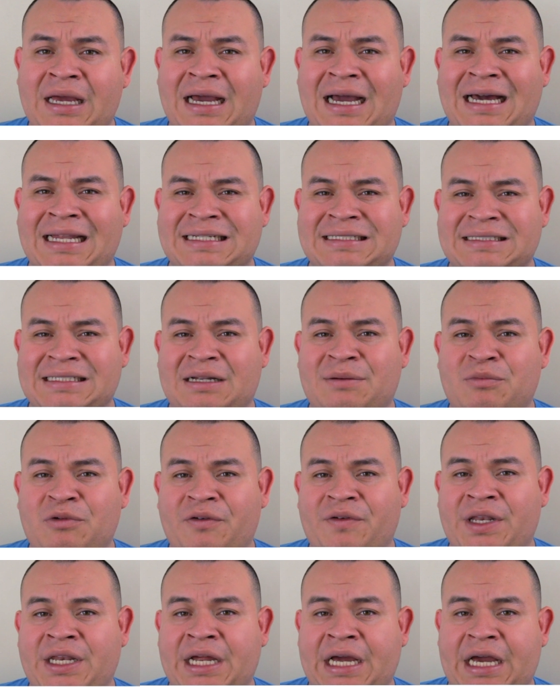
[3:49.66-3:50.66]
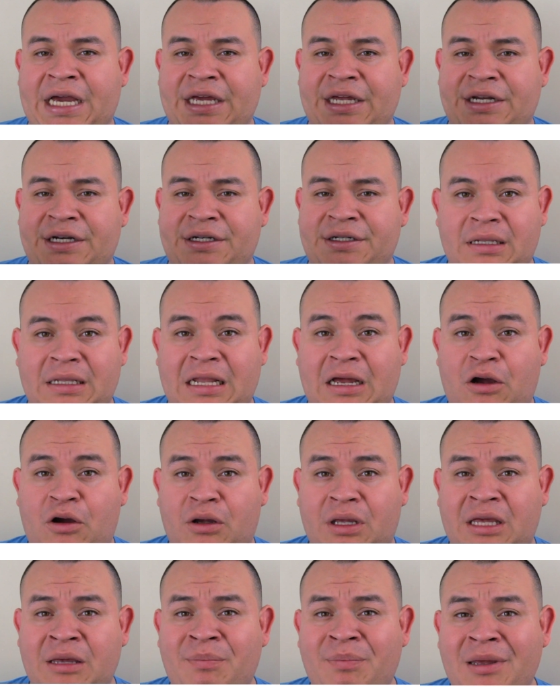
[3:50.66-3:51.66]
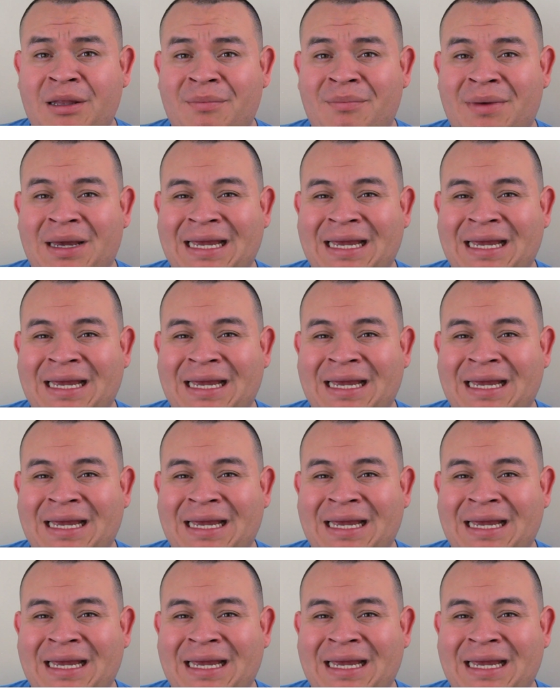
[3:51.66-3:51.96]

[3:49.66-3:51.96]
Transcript: and start moving higher. Now, keep in